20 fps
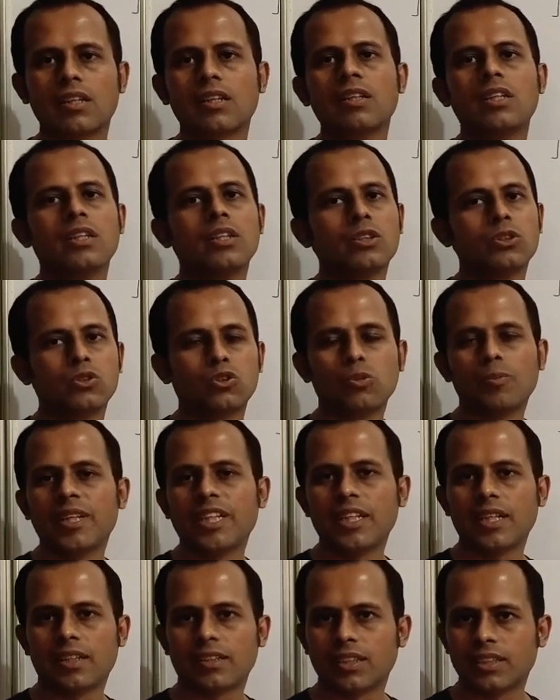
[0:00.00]
are so
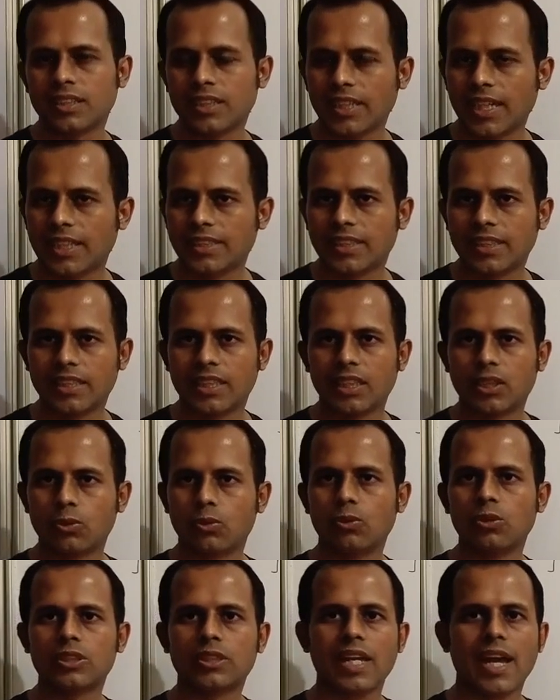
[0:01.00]
many other CI CD
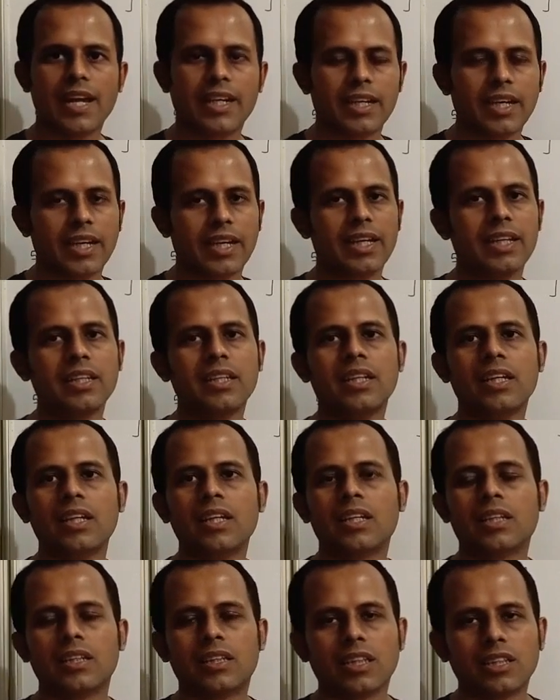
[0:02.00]
tools. And again,
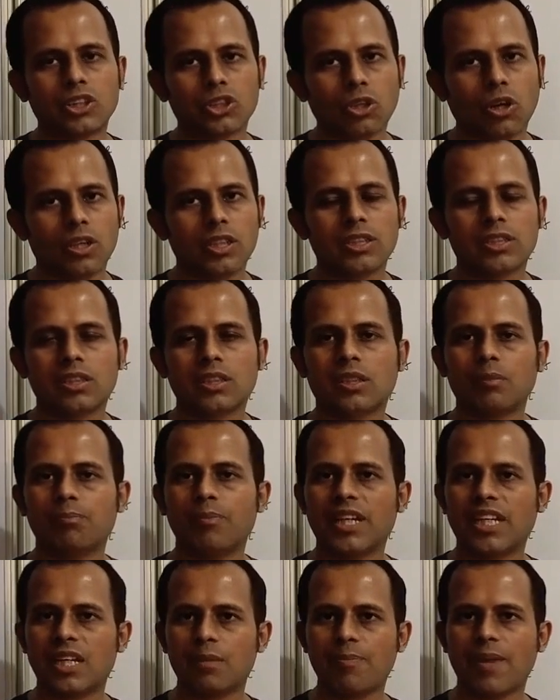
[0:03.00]
the choice
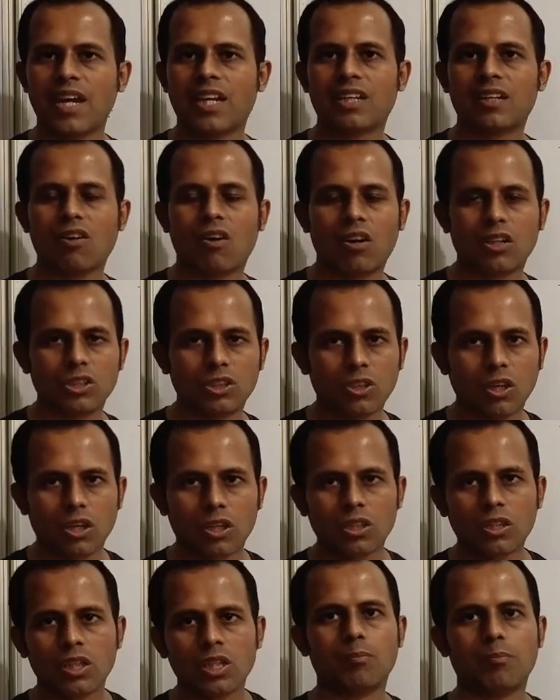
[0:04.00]
may depend on
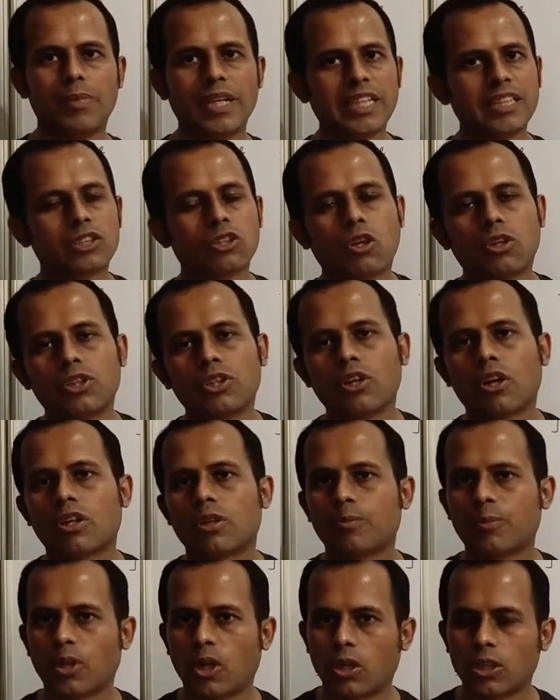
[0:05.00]
your based on your
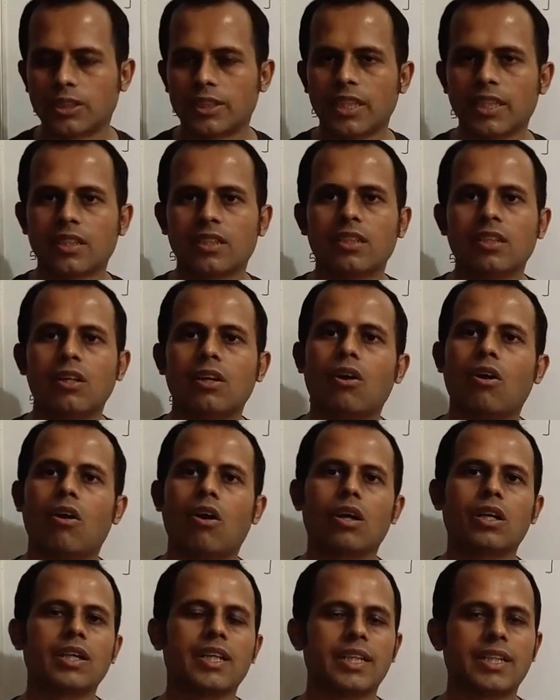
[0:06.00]
project
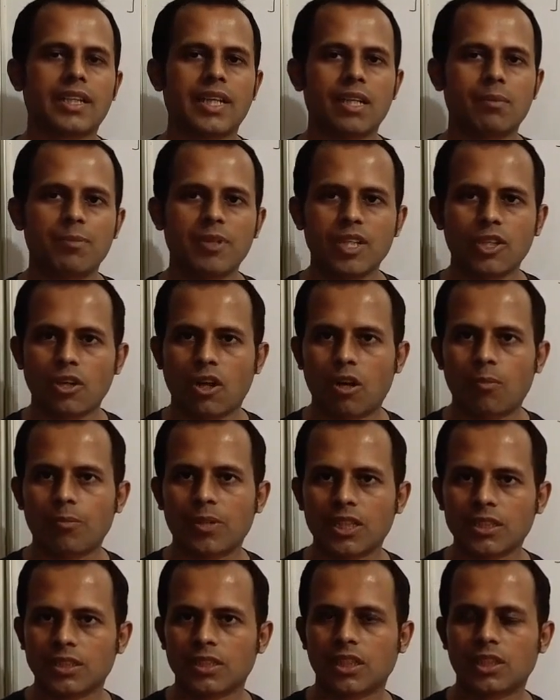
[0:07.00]
or it can be your
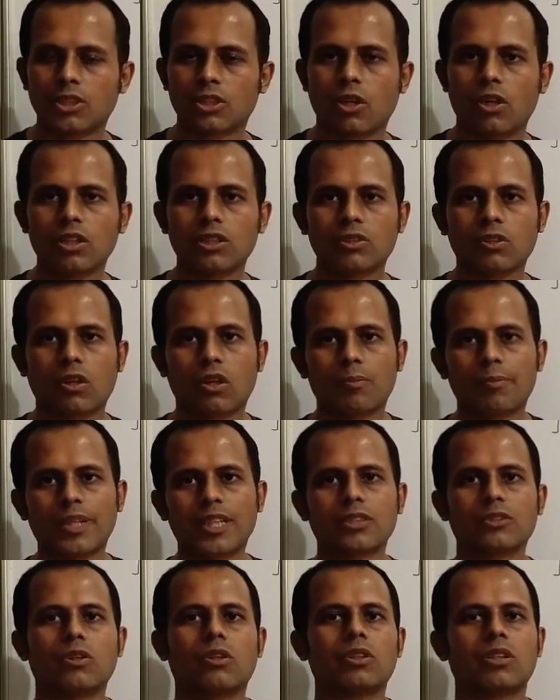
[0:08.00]
personal choice or
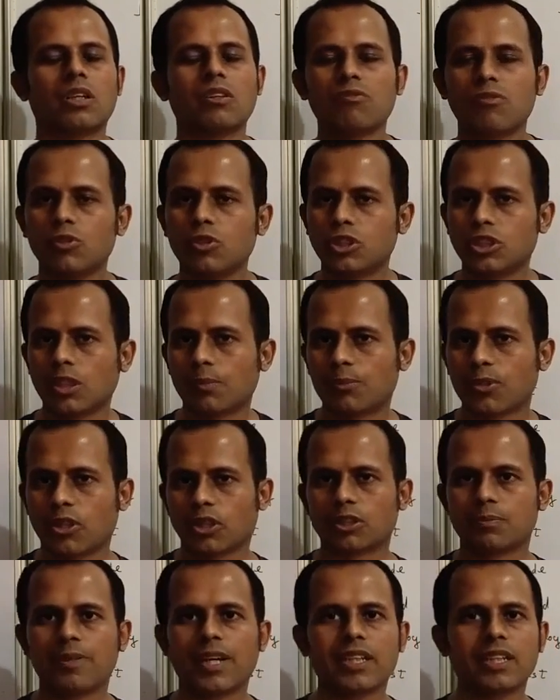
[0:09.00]
based on the future
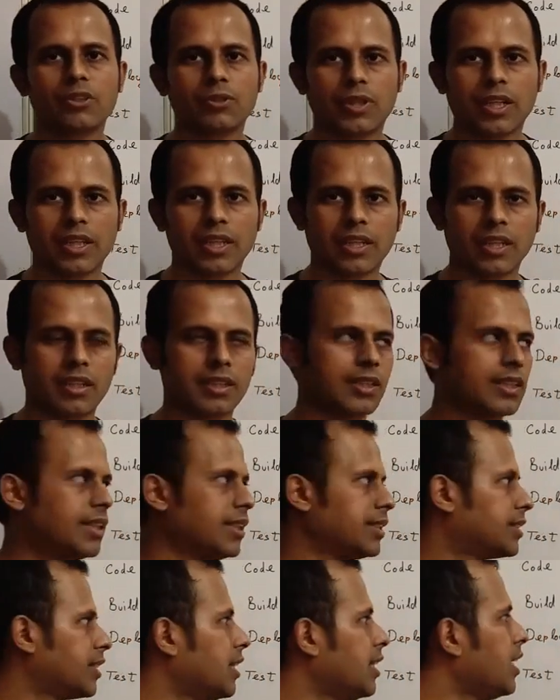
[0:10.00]
prospect. You can learn
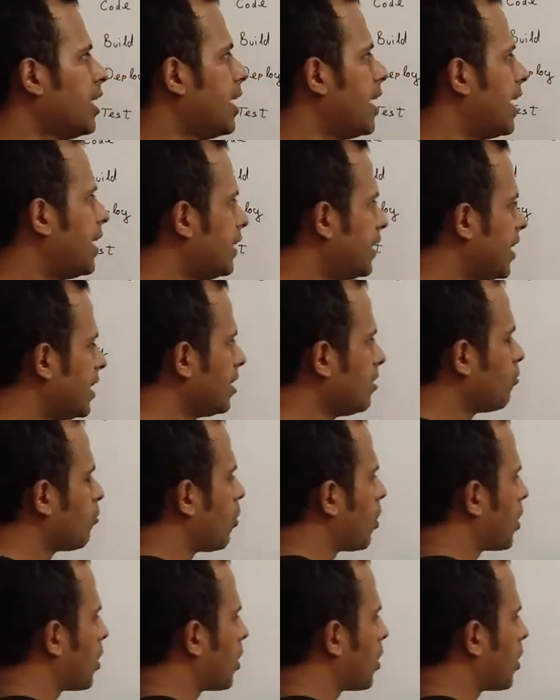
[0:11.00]
this. And then